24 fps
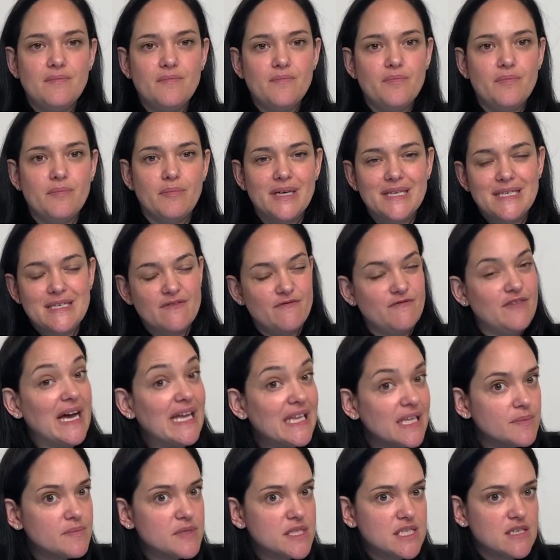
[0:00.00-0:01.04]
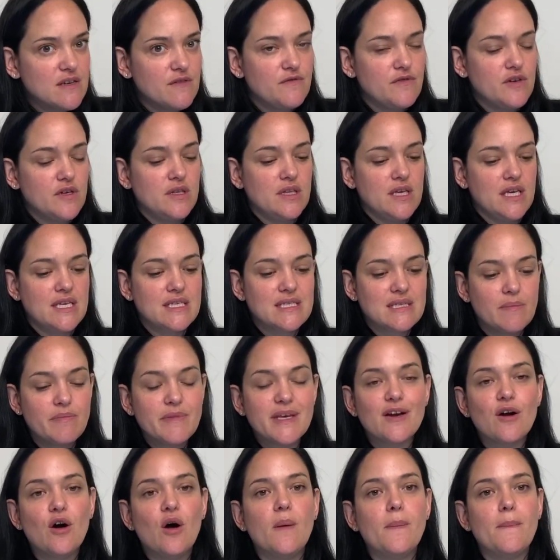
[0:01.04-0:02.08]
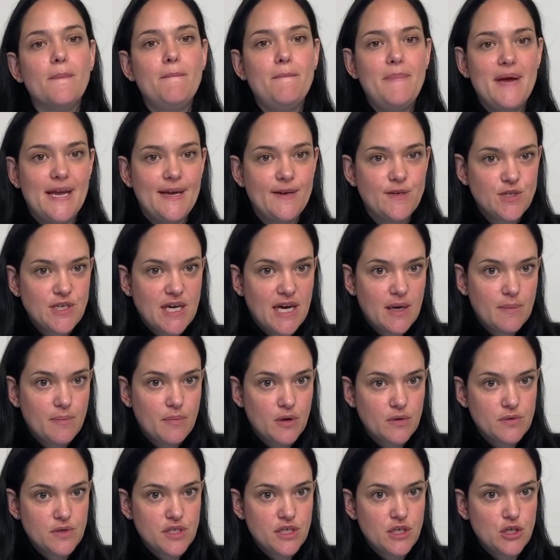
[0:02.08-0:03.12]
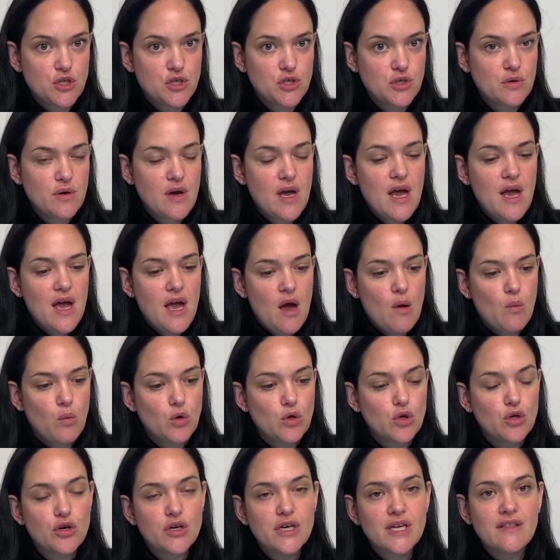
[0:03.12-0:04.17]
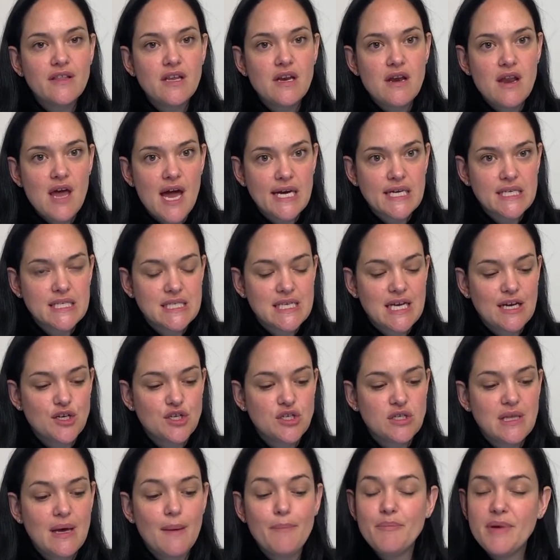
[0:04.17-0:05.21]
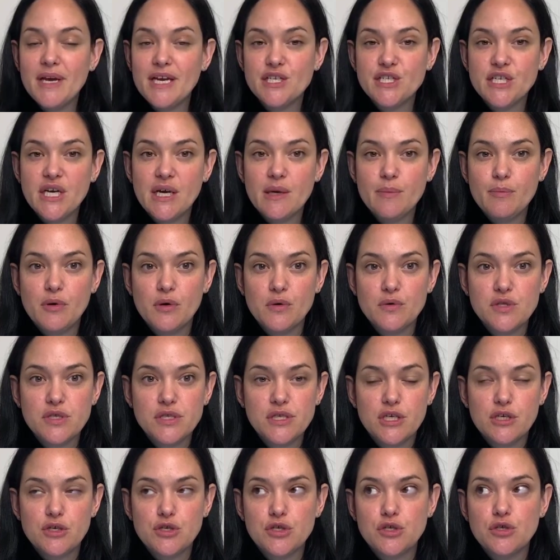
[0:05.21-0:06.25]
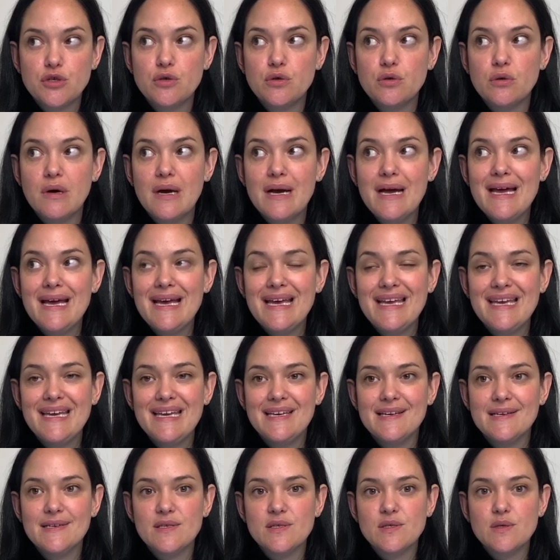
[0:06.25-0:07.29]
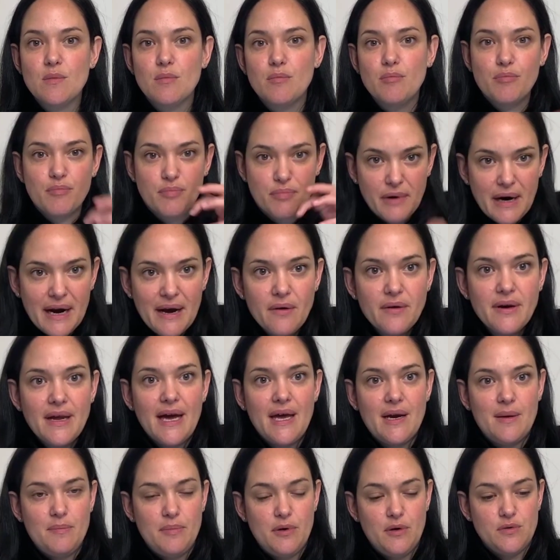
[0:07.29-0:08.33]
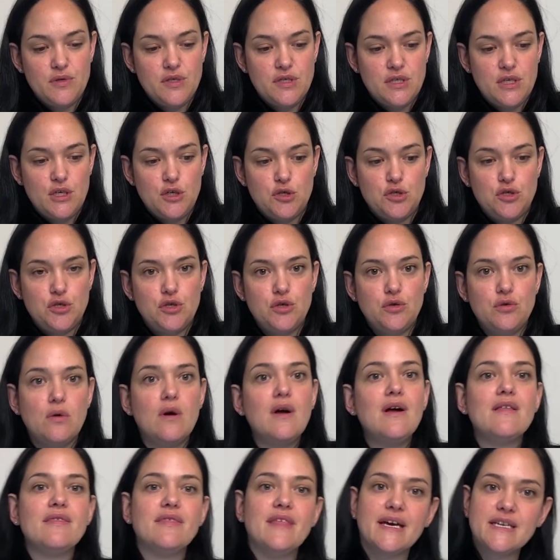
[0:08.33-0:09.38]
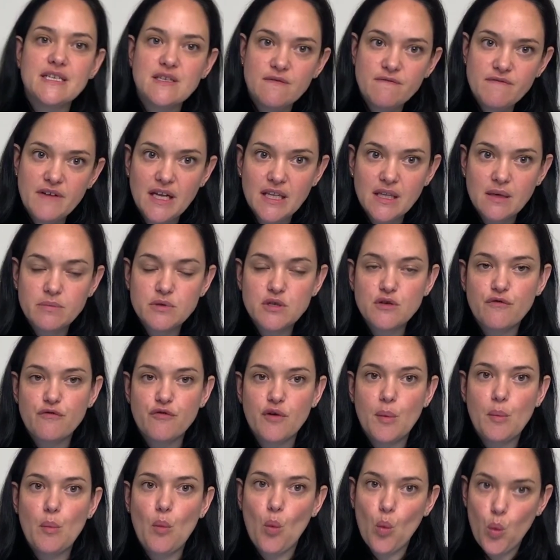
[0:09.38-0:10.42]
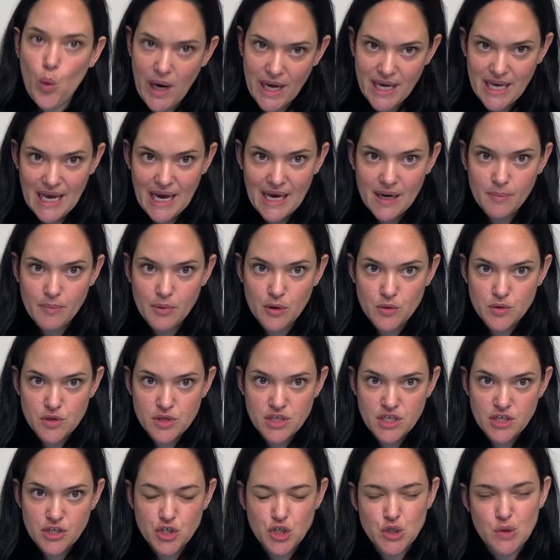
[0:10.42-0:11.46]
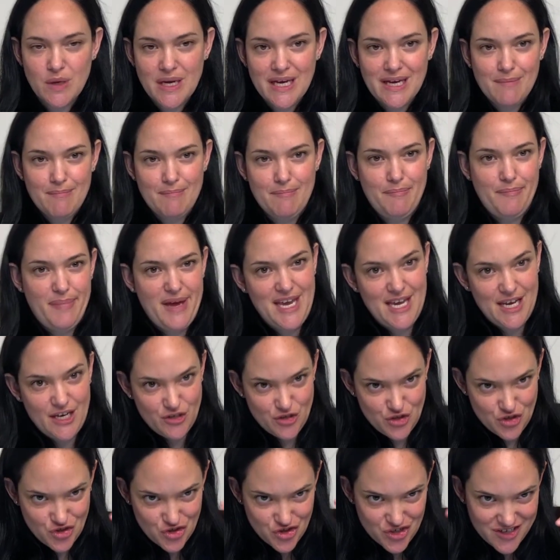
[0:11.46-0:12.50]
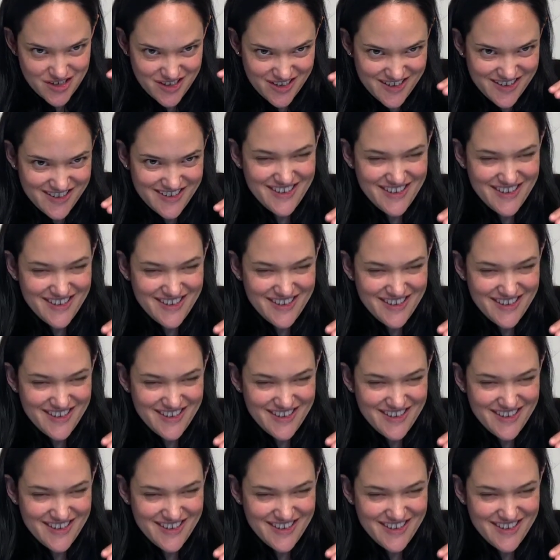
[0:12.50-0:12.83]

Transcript: but develops differently, something called beige adipose tissue. And we'll learn in the next section that beige adipose tissue is brown adipose tissue that developed from white adipose tissue. It beiged.